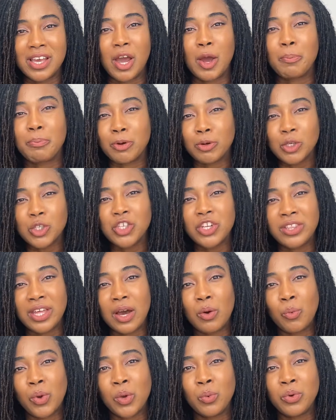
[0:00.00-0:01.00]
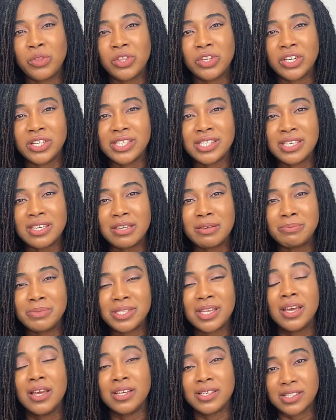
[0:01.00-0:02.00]
Approach it that way with your teams,
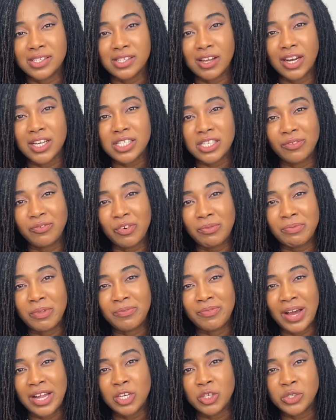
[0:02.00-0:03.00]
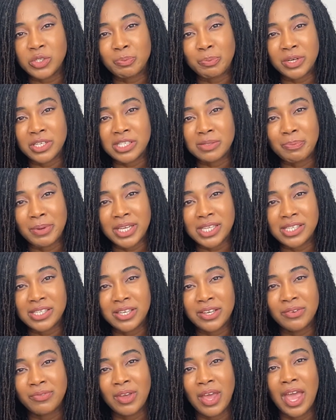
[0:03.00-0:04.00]
starting from the values
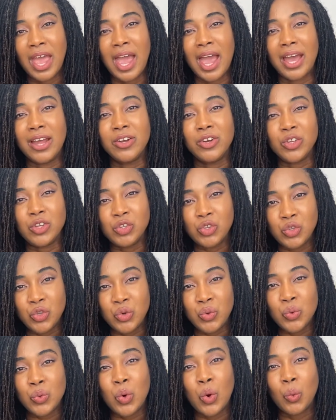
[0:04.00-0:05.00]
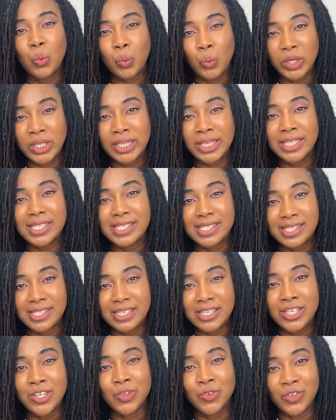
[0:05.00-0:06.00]
perspective, and you will
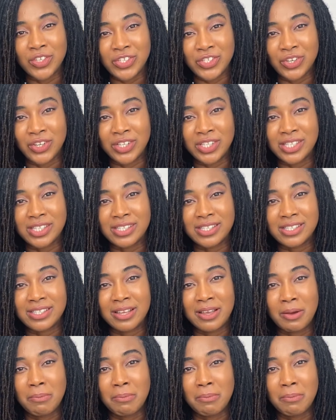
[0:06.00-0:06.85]
see results.